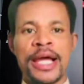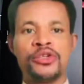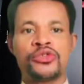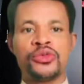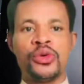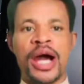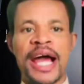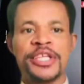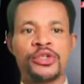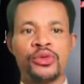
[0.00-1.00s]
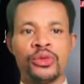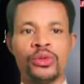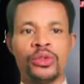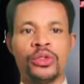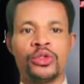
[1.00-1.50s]
Sadiq
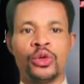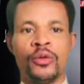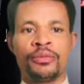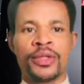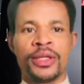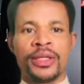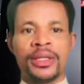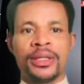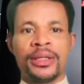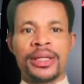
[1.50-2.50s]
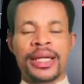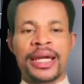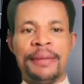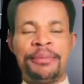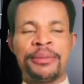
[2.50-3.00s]
Adams odi tugwa no
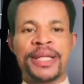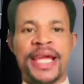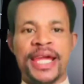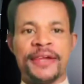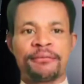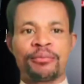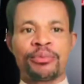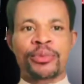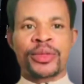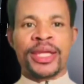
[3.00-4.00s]
tugwa no all be